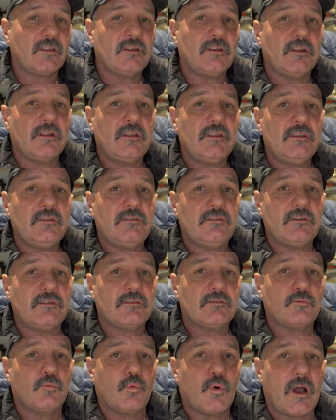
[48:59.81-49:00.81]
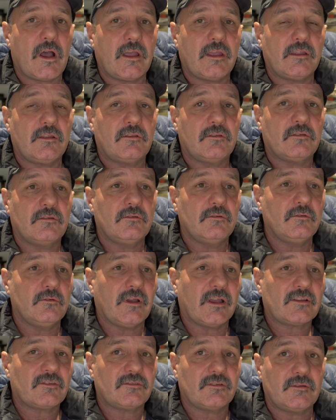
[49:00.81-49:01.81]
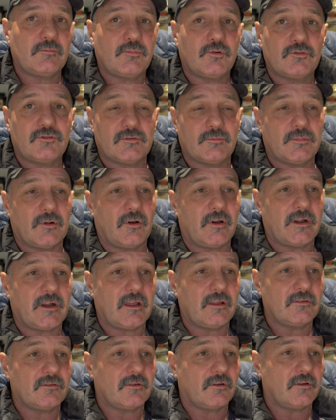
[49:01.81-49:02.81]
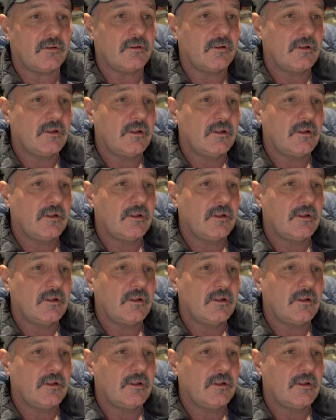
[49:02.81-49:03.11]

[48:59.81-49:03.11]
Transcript: and easiest way to actually put your binos on.